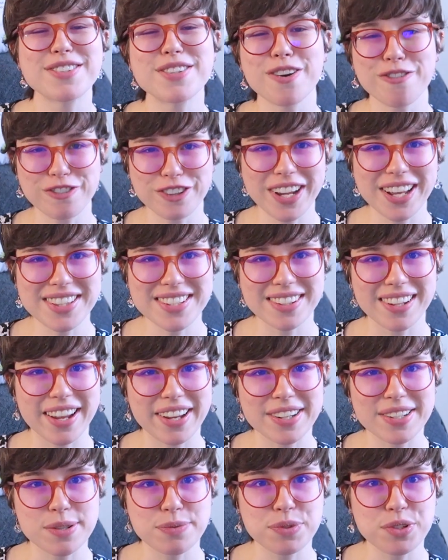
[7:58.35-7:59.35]
Don't forget to
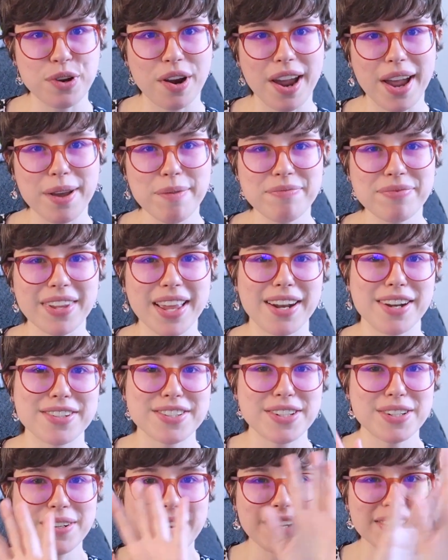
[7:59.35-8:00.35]
like and subscribe, and I'll
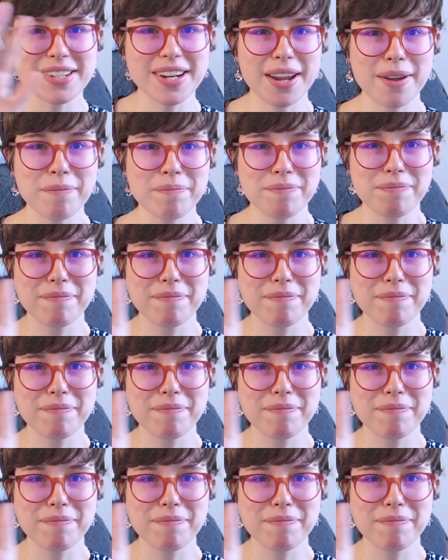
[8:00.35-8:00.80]
see you next time.